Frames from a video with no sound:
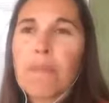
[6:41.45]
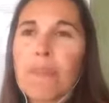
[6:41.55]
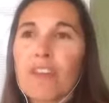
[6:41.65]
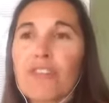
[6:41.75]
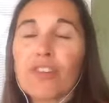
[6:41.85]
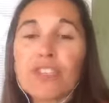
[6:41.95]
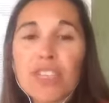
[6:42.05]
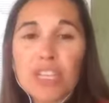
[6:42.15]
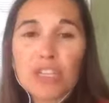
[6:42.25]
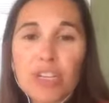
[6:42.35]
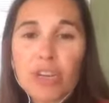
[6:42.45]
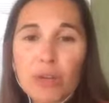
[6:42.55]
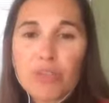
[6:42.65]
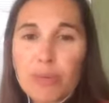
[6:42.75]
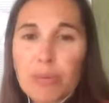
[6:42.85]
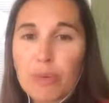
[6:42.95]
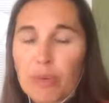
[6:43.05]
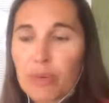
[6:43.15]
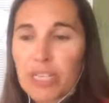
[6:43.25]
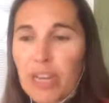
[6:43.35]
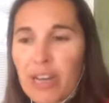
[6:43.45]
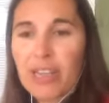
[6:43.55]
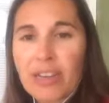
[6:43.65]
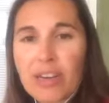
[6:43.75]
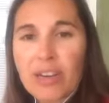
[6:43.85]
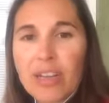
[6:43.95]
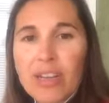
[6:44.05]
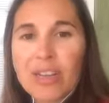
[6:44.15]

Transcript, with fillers: the first thing that usually goes for people early on in their